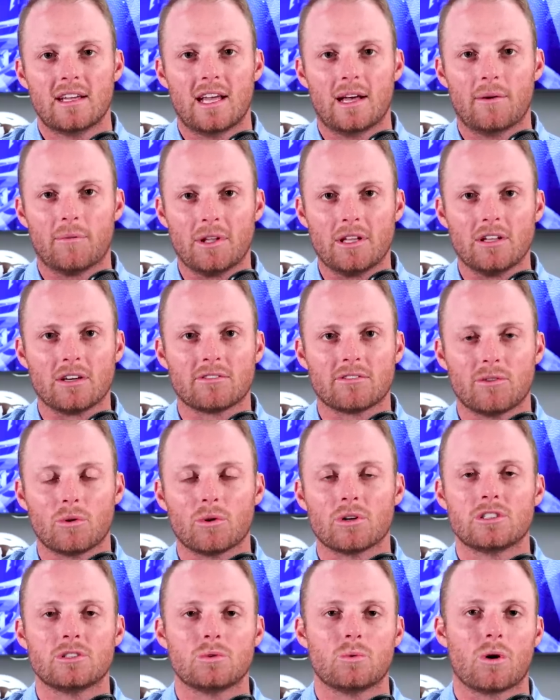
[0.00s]
And we look
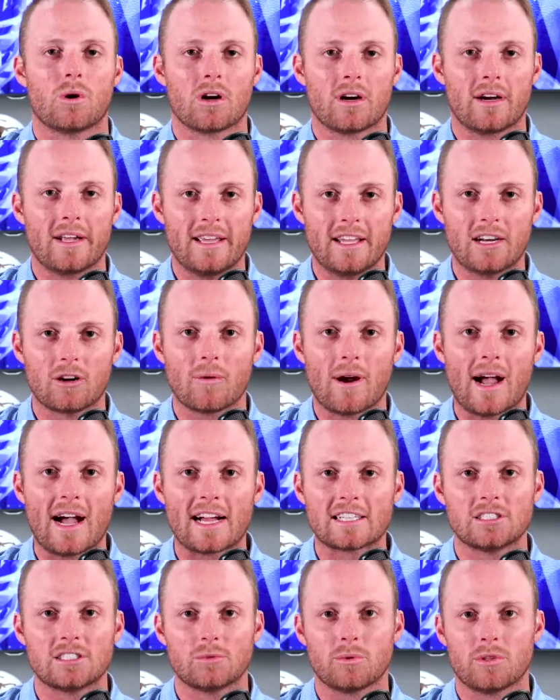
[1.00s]
forward to our
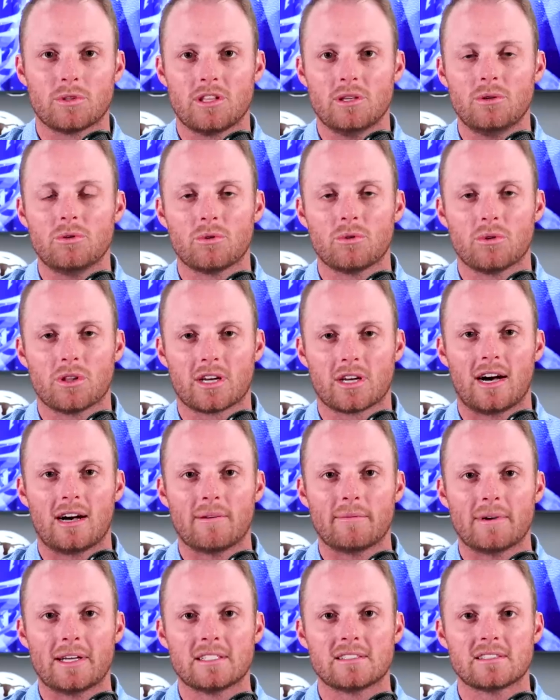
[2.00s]
interactions with you through the
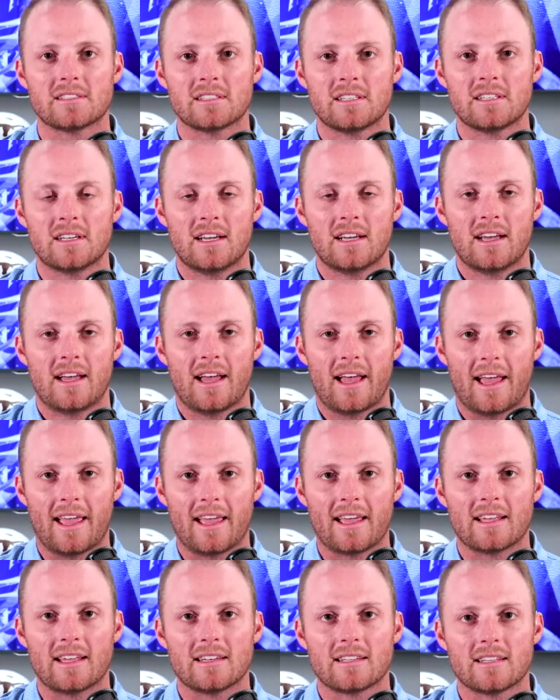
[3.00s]
comments
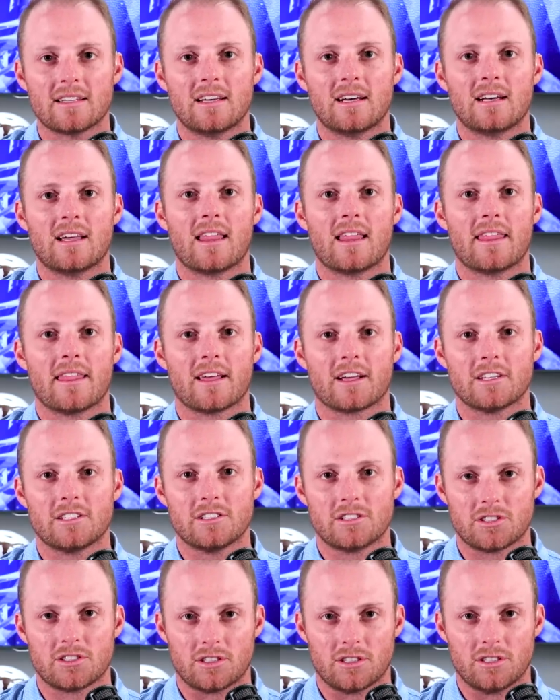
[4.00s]
and the
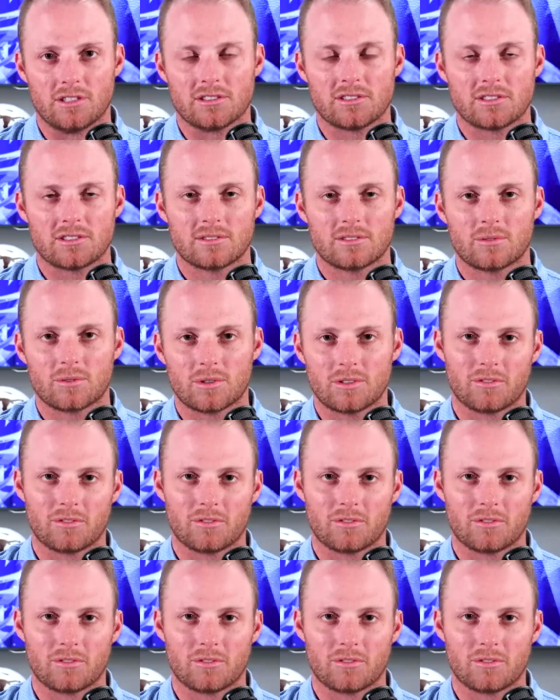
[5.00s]
concerns.